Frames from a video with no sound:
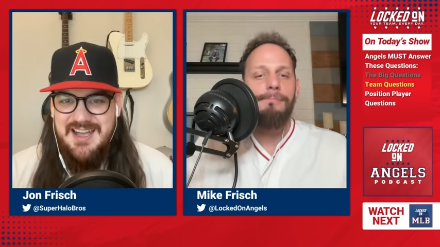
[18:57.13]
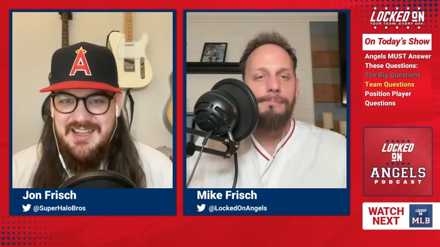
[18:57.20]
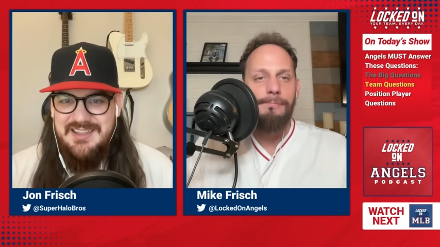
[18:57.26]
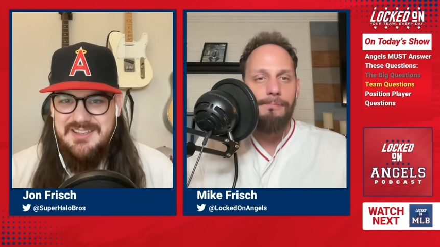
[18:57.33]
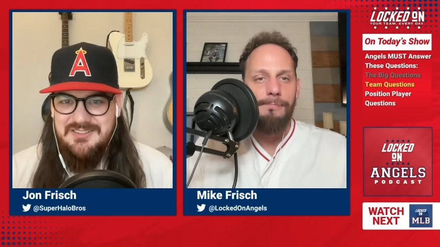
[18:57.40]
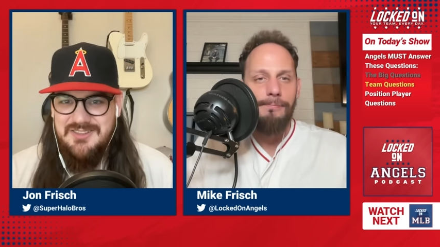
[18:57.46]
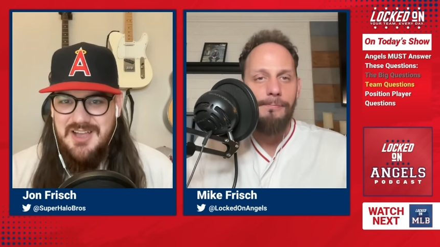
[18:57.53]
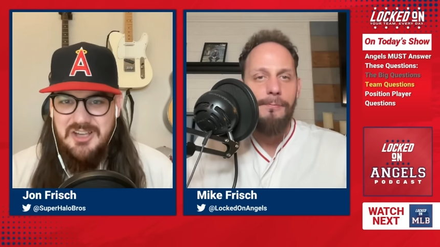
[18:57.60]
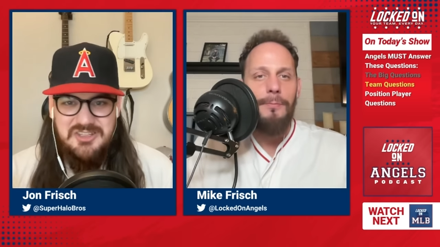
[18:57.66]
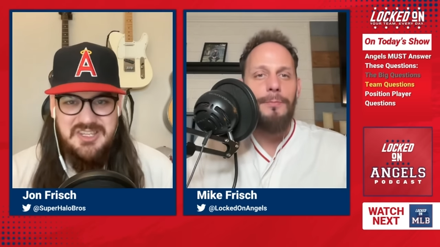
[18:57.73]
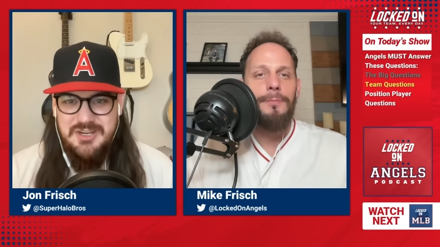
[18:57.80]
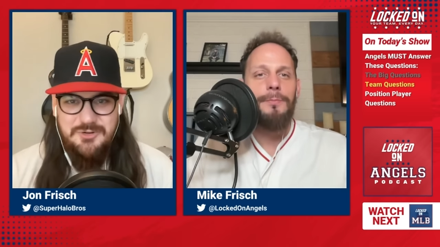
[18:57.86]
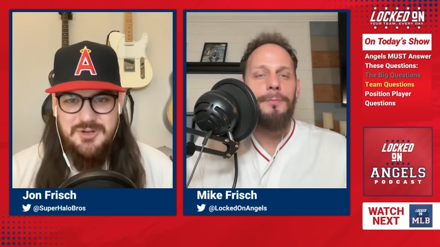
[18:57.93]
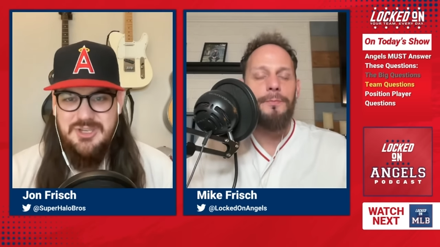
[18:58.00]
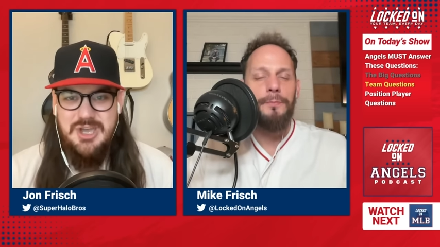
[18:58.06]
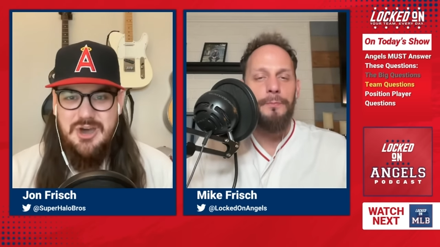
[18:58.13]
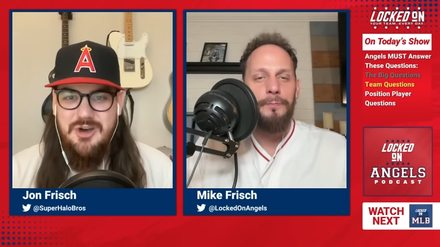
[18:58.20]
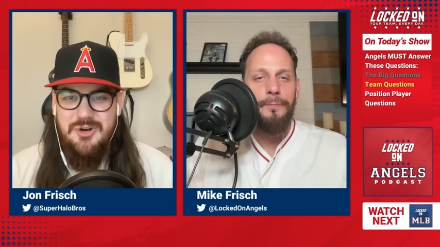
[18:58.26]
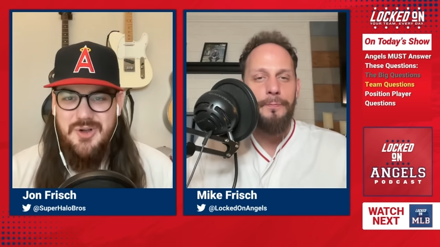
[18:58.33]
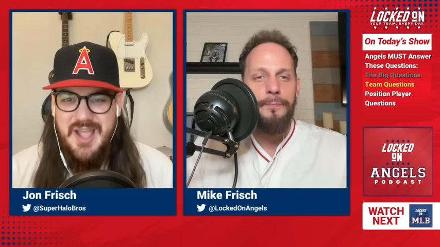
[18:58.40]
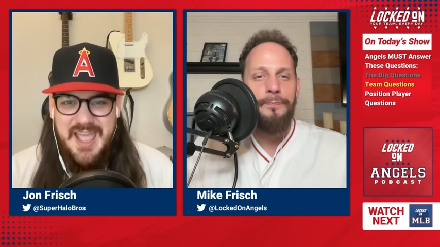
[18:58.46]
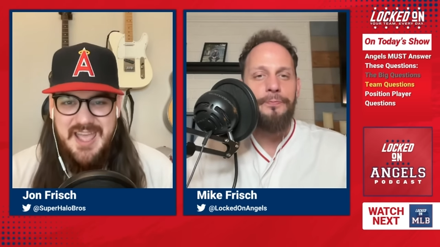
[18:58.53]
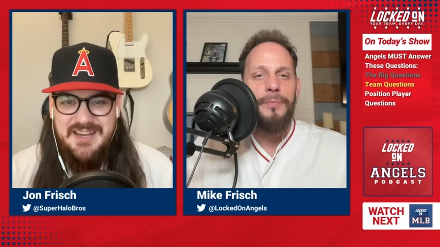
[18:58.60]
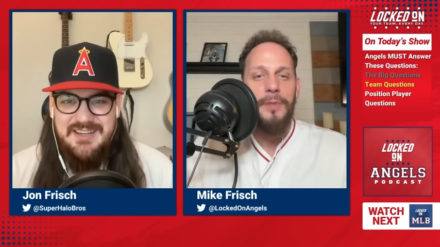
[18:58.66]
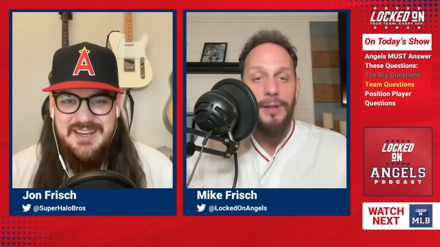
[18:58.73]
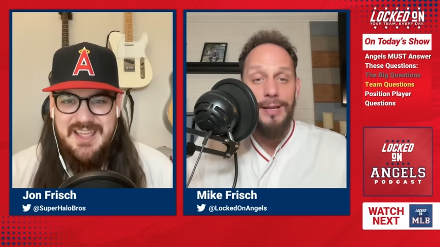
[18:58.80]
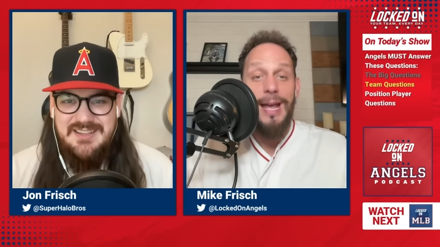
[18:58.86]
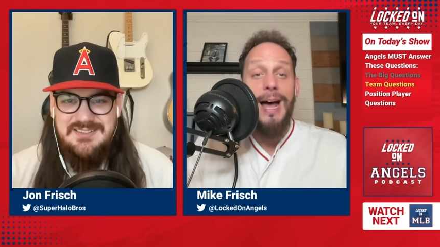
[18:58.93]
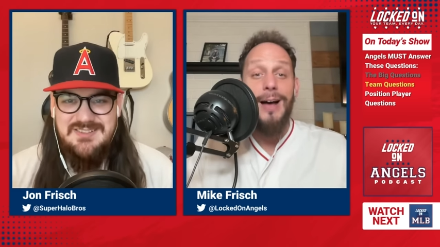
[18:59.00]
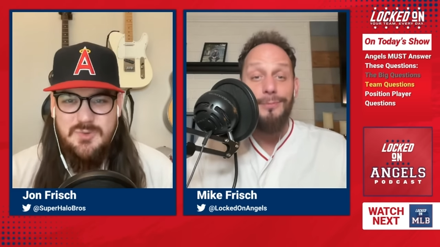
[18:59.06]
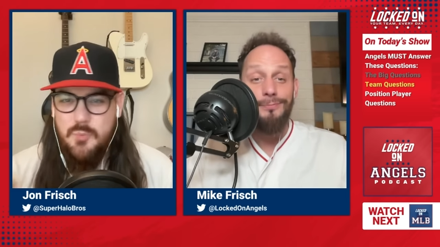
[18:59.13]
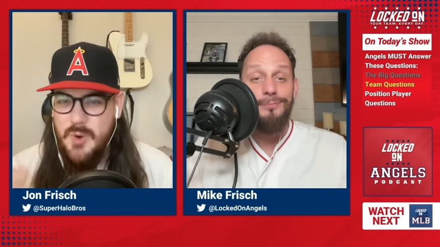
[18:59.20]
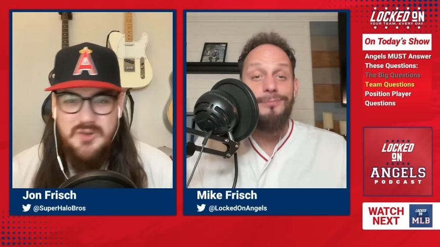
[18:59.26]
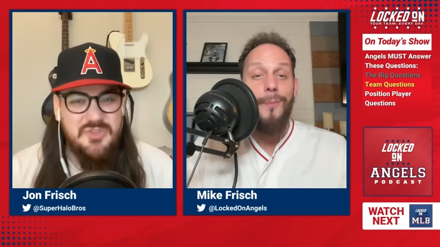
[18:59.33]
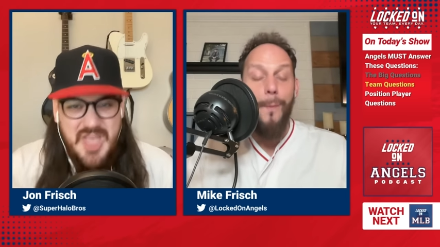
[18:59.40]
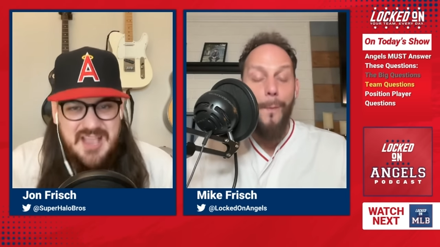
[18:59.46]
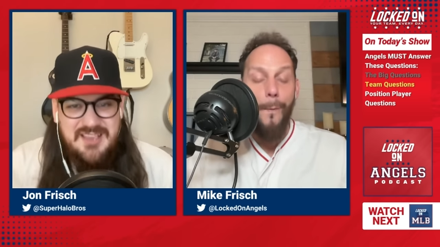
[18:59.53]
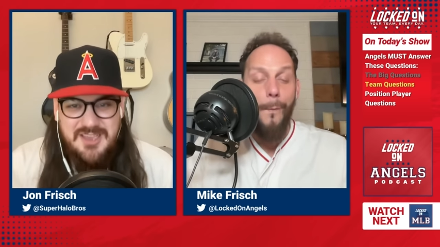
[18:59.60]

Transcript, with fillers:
Speaker 1: eh, a year ago and and yeah. so where'd that